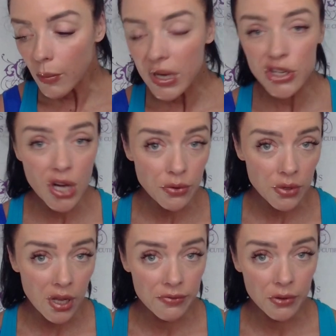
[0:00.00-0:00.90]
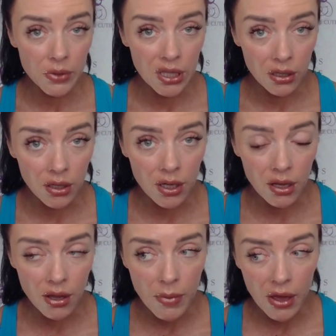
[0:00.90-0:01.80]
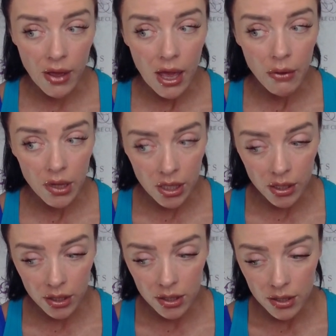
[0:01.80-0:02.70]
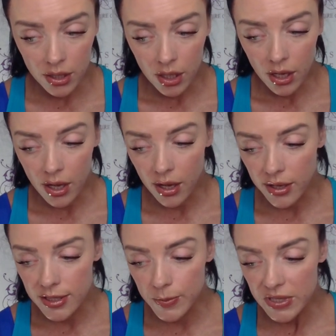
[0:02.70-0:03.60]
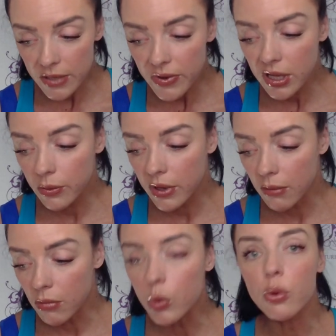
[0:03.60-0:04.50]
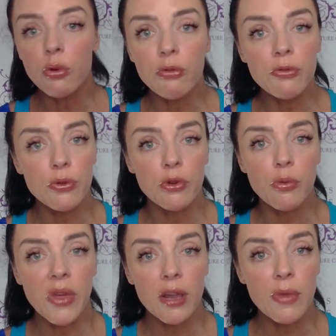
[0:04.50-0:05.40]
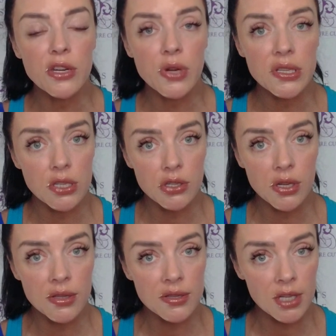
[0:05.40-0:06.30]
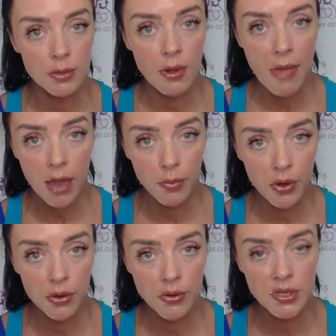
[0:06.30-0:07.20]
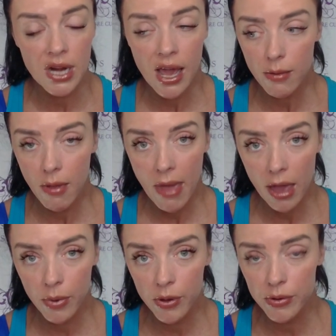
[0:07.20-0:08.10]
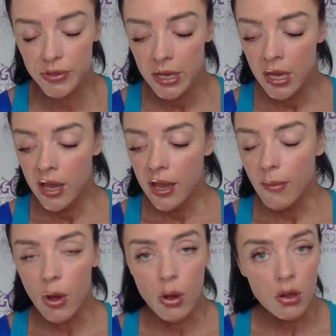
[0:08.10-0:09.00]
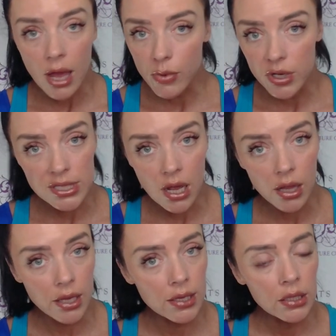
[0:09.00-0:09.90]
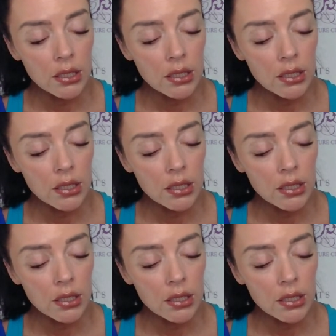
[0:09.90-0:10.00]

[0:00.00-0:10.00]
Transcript: But in general, I feel really good about how I look. Specifically when I move through like my transitions into my back pose and out of my back pose, I'm a whole lot more solid.